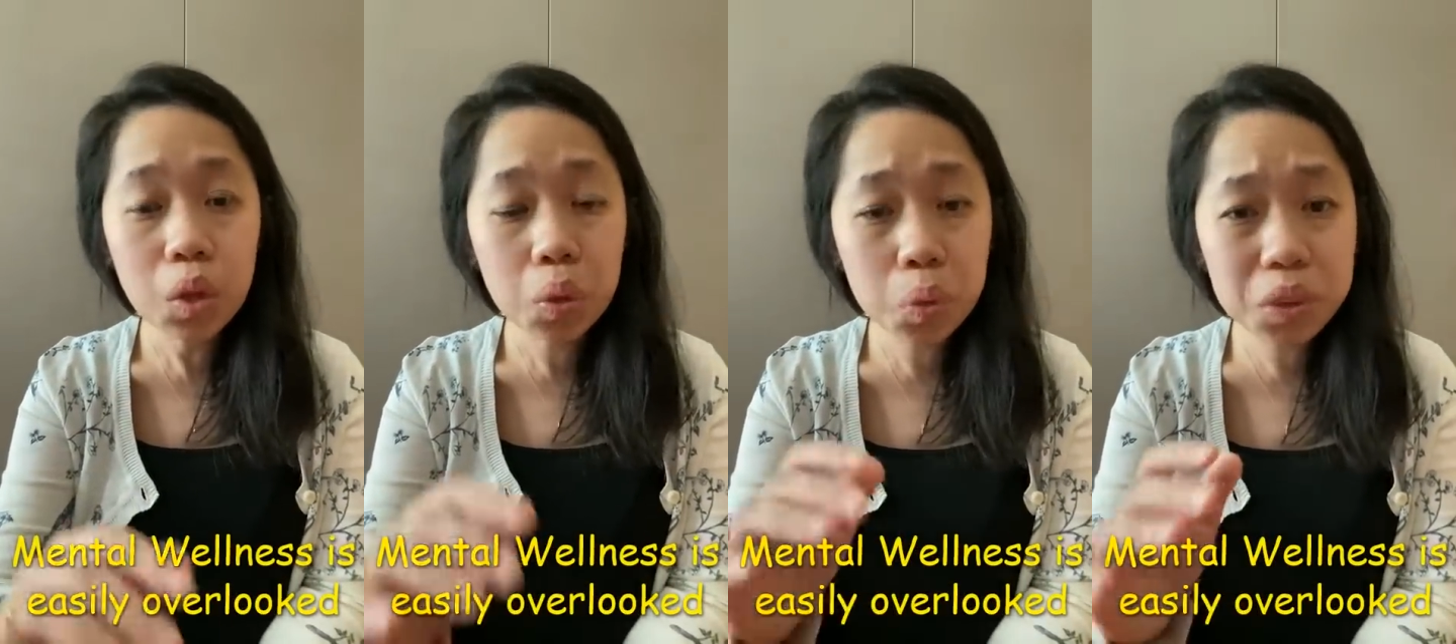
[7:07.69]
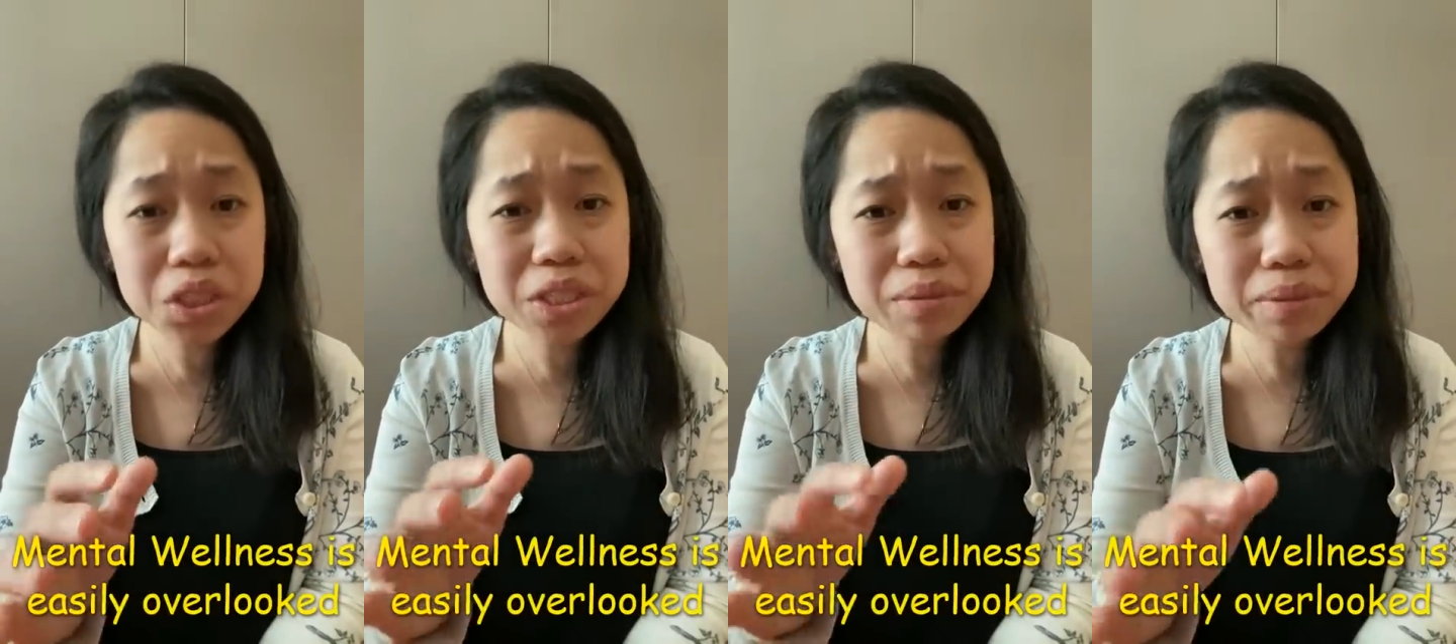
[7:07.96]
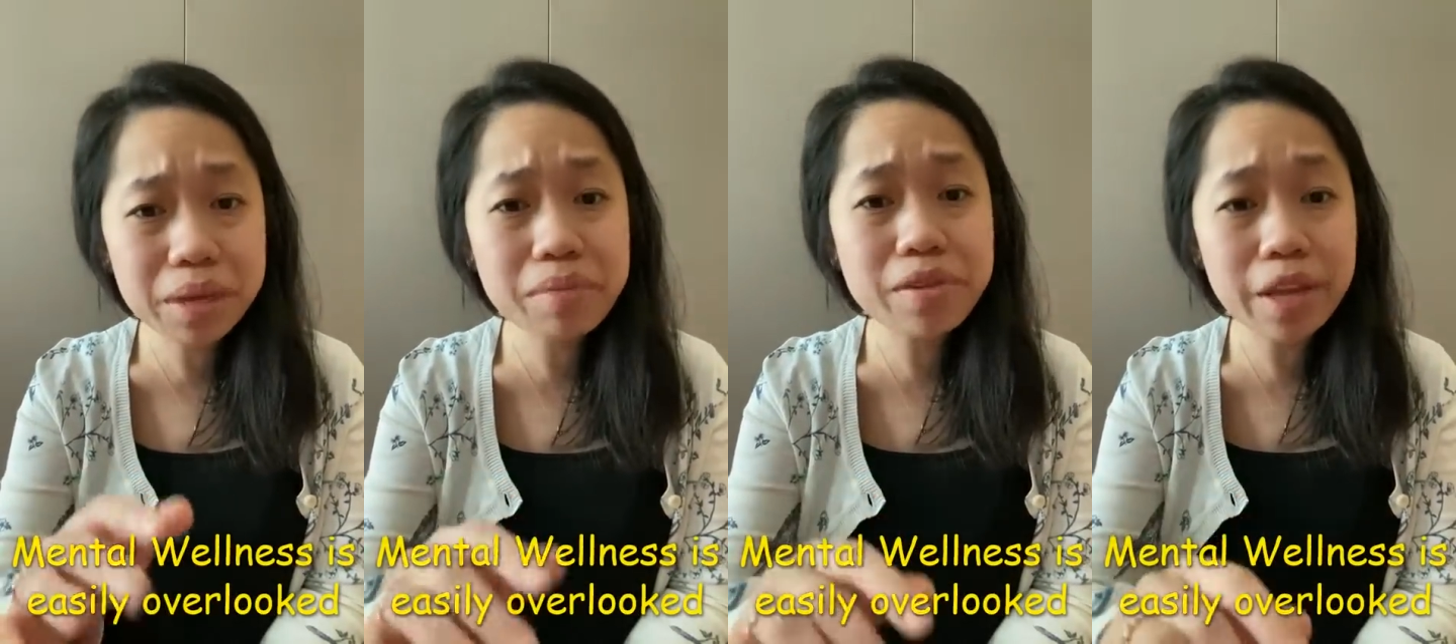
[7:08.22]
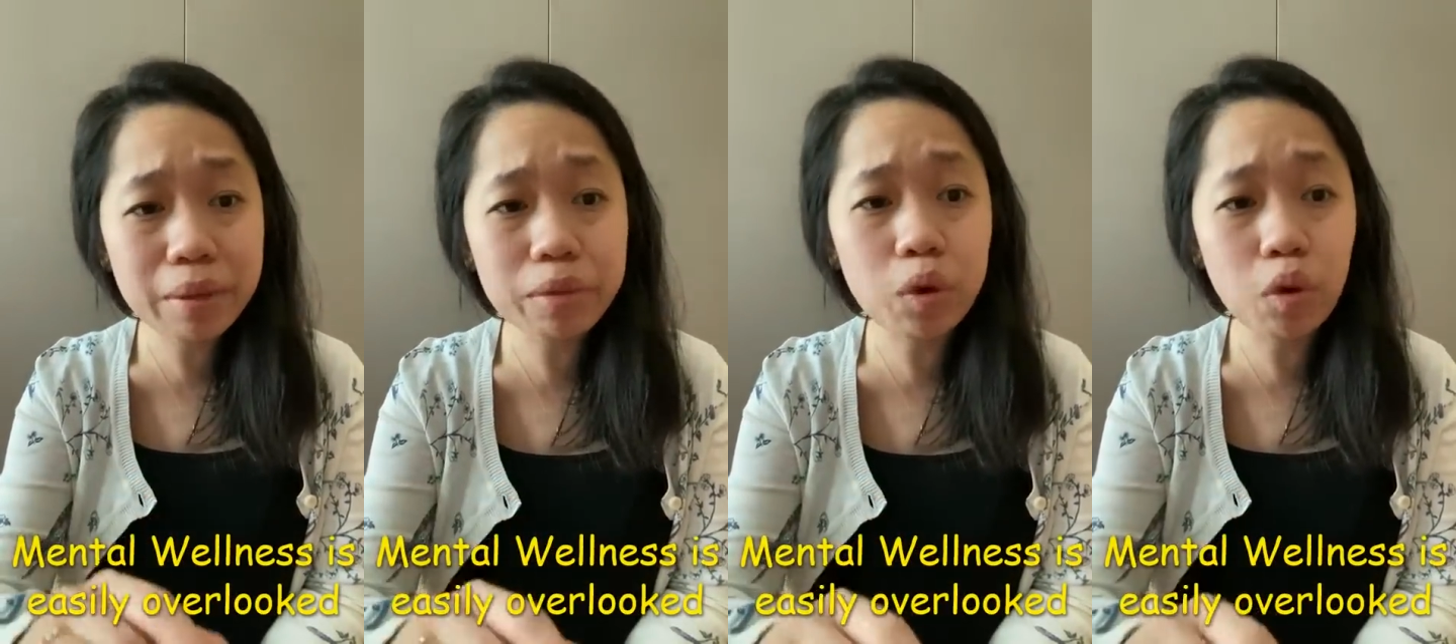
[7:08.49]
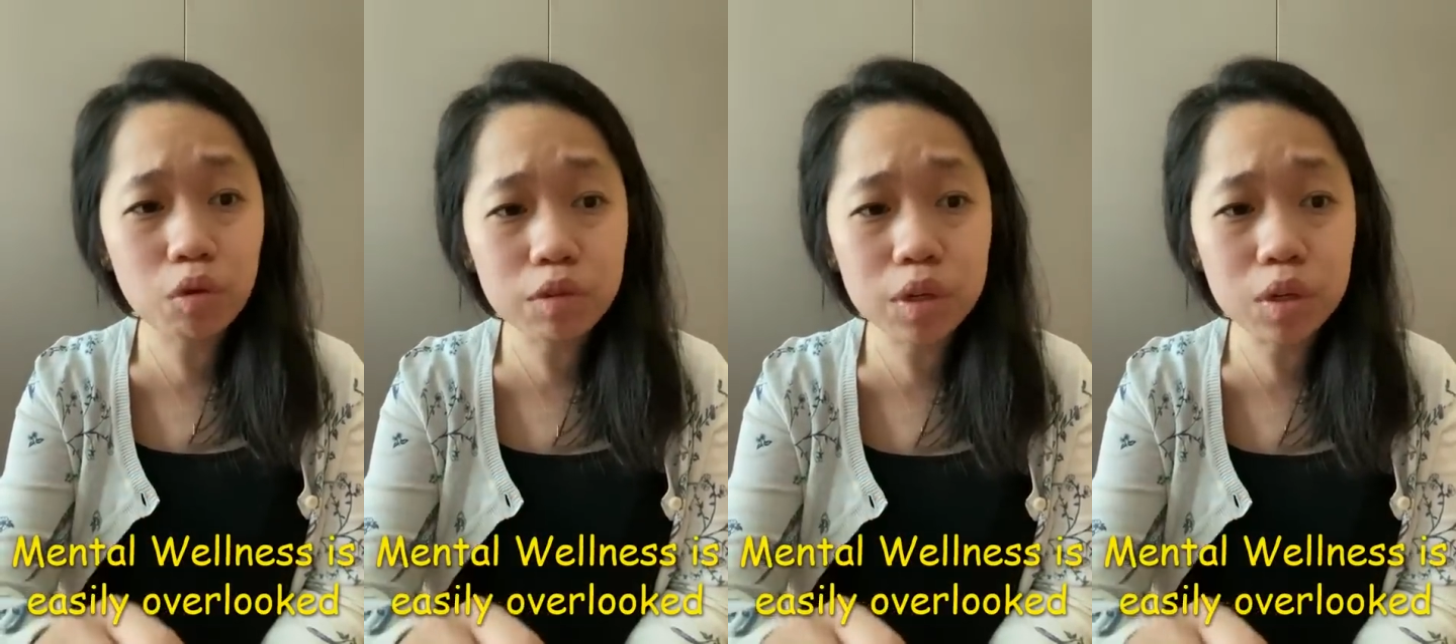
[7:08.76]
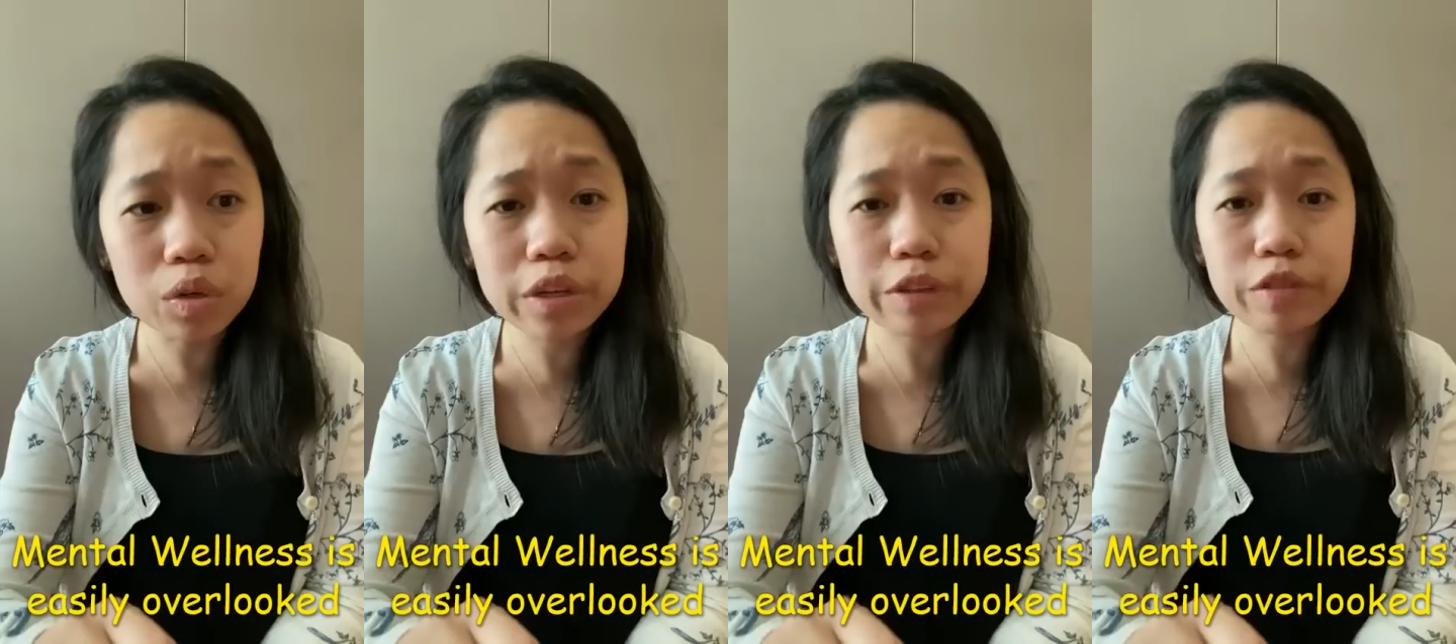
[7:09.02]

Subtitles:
which sometimes can be overlooked